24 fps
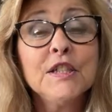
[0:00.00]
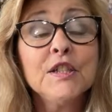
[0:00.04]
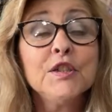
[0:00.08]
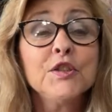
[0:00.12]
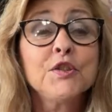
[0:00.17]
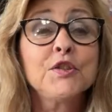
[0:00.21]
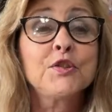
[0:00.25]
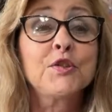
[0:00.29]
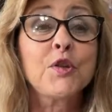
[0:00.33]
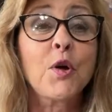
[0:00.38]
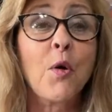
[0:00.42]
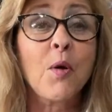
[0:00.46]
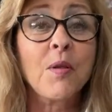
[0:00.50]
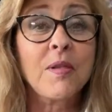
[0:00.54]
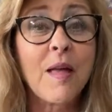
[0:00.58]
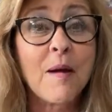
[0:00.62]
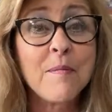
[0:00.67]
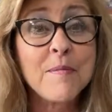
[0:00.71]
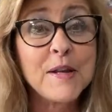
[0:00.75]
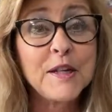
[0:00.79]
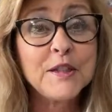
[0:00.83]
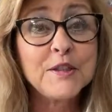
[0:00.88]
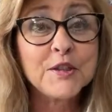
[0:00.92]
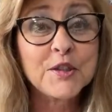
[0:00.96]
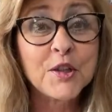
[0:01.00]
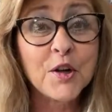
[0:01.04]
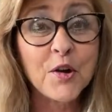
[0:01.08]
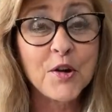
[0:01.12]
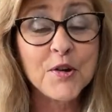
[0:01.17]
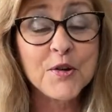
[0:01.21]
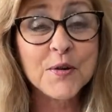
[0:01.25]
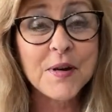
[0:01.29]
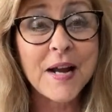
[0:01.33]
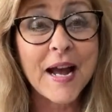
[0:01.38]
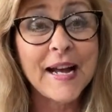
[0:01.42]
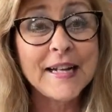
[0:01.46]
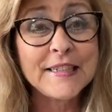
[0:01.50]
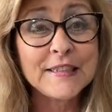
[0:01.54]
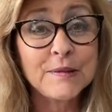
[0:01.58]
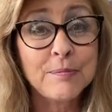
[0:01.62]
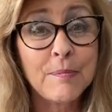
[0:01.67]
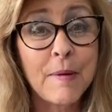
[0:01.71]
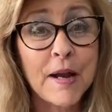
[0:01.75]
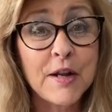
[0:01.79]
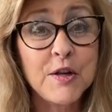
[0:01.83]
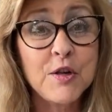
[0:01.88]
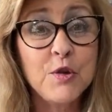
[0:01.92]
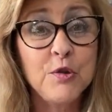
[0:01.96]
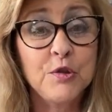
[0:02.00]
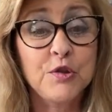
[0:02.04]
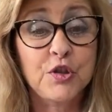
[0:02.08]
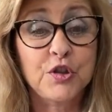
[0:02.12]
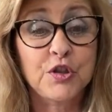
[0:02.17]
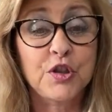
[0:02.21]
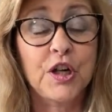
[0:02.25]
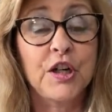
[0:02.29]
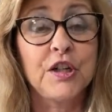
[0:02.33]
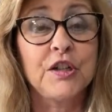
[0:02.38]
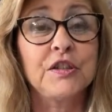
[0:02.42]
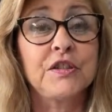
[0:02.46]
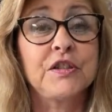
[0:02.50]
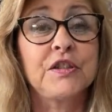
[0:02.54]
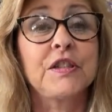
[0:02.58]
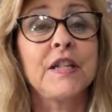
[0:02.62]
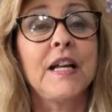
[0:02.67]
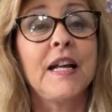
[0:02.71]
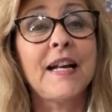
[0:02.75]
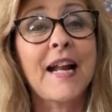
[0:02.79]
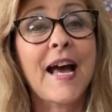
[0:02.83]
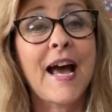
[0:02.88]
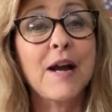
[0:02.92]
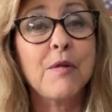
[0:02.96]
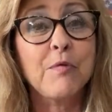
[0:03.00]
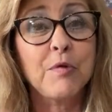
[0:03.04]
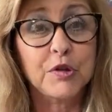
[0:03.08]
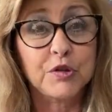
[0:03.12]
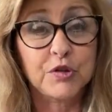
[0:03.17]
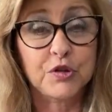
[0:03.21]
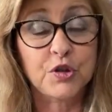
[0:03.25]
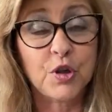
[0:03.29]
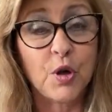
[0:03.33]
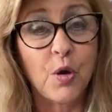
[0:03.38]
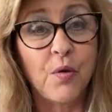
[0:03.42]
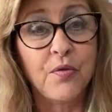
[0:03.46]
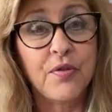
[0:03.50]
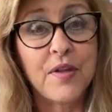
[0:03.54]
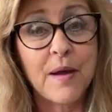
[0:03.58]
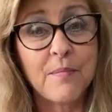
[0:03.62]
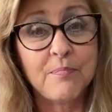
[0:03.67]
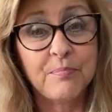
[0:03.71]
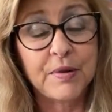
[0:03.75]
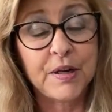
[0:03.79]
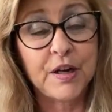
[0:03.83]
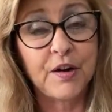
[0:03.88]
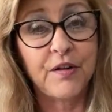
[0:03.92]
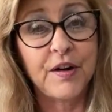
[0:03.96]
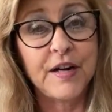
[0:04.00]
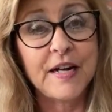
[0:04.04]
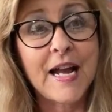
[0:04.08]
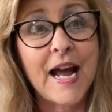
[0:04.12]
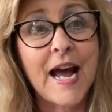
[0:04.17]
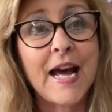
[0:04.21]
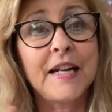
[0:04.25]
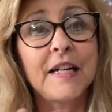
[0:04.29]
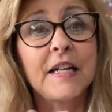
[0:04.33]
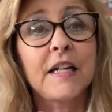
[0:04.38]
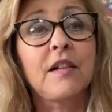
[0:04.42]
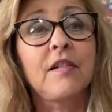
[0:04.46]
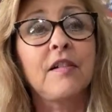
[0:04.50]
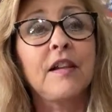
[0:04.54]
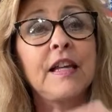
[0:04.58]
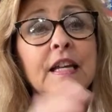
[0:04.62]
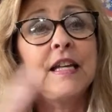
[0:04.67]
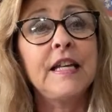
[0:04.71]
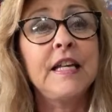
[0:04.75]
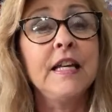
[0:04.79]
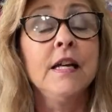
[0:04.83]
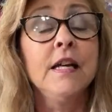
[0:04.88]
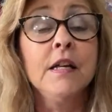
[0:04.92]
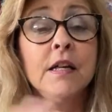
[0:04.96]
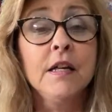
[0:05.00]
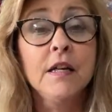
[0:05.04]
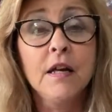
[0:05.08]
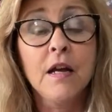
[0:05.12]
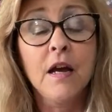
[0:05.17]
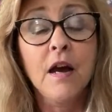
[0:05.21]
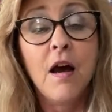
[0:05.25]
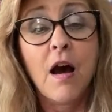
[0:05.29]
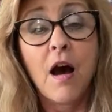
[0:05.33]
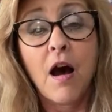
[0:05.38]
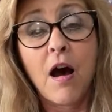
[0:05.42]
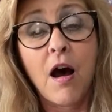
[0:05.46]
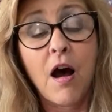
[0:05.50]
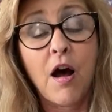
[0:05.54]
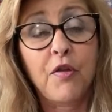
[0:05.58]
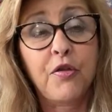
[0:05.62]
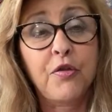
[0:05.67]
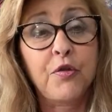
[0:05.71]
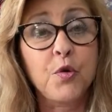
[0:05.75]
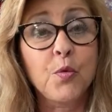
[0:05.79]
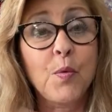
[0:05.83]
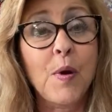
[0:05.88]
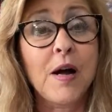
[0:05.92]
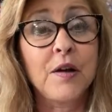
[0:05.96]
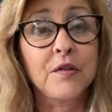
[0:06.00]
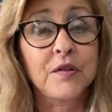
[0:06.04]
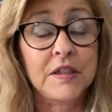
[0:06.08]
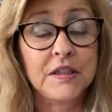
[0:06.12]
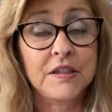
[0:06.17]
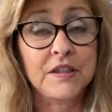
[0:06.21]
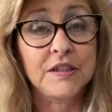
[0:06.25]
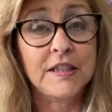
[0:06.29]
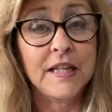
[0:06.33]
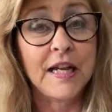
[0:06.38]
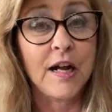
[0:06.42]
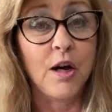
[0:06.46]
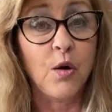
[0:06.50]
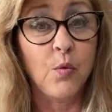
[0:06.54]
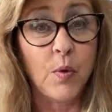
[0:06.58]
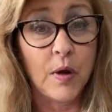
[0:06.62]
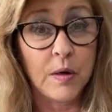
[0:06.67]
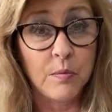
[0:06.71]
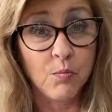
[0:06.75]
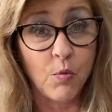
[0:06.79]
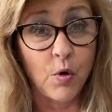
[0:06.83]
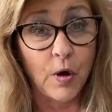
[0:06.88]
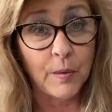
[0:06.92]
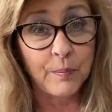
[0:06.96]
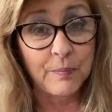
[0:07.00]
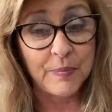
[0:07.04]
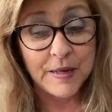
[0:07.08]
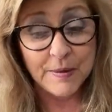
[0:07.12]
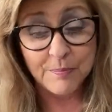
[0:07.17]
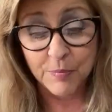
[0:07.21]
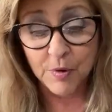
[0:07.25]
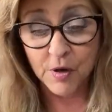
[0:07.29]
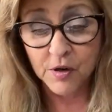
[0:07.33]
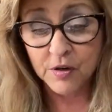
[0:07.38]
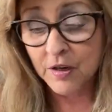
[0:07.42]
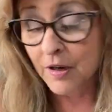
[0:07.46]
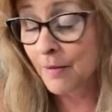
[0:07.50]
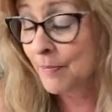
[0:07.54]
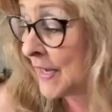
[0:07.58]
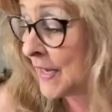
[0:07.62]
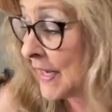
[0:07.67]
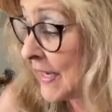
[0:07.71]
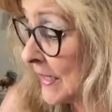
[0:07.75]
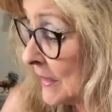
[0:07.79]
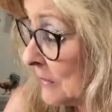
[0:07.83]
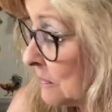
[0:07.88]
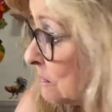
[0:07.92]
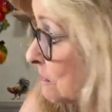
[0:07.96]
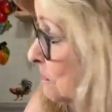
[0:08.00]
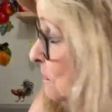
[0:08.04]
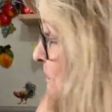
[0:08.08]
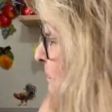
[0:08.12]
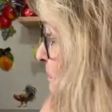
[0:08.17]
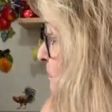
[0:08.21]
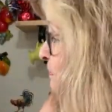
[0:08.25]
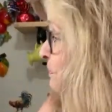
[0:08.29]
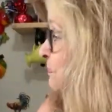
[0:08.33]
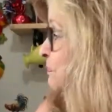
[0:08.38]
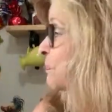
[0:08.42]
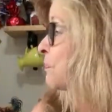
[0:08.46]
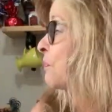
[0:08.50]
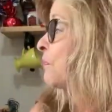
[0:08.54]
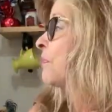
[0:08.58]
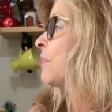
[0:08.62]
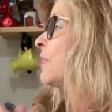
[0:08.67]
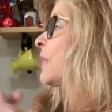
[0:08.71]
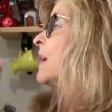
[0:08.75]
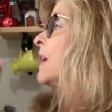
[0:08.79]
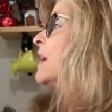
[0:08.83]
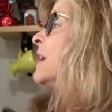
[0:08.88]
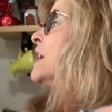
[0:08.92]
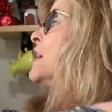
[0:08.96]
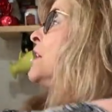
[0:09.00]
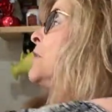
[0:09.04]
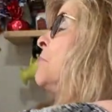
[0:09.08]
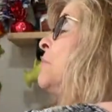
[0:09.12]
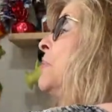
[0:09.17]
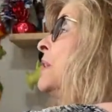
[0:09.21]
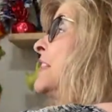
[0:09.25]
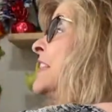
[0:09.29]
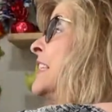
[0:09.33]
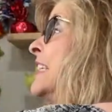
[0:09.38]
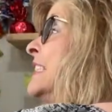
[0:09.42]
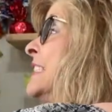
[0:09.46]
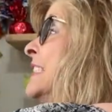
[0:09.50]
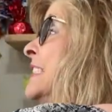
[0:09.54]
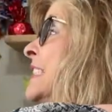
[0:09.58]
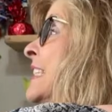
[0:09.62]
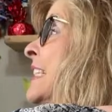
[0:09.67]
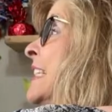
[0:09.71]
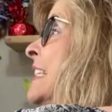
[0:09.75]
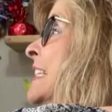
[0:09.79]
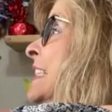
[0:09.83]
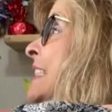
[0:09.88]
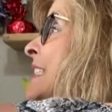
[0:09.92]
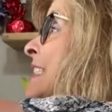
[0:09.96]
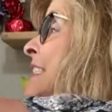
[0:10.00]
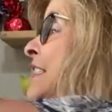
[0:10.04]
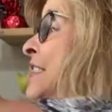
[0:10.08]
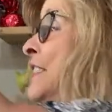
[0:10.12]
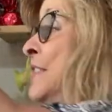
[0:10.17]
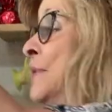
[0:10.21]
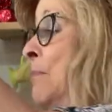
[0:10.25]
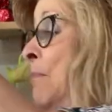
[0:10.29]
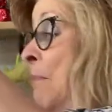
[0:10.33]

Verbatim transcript: So let me show you guys my new shirts, and I will show them periodically uh, throughout the sale when more people come in. But this is